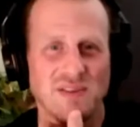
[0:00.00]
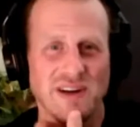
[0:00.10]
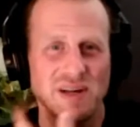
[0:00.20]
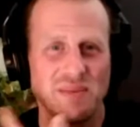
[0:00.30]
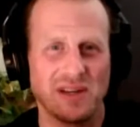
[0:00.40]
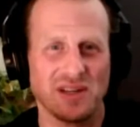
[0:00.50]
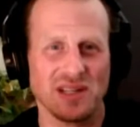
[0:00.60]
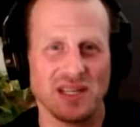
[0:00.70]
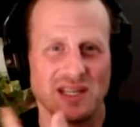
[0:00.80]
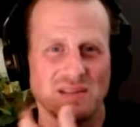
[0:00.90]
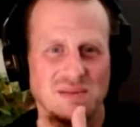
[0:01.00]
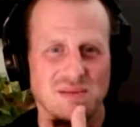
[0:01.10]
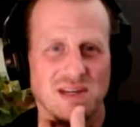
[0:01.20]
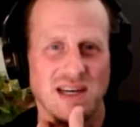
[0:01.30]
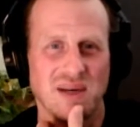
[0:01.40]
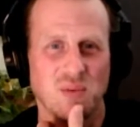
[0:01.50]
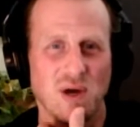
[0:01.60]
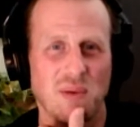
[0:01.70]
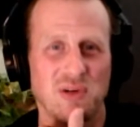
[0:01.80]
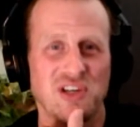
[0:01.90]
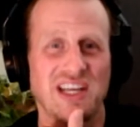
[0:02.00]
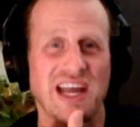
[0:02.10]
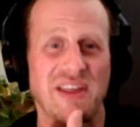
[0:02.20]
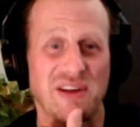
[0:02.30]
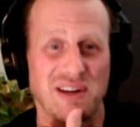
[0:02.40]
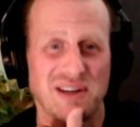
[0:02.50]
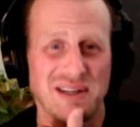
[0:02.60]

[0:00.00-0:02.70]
very mentally well put together.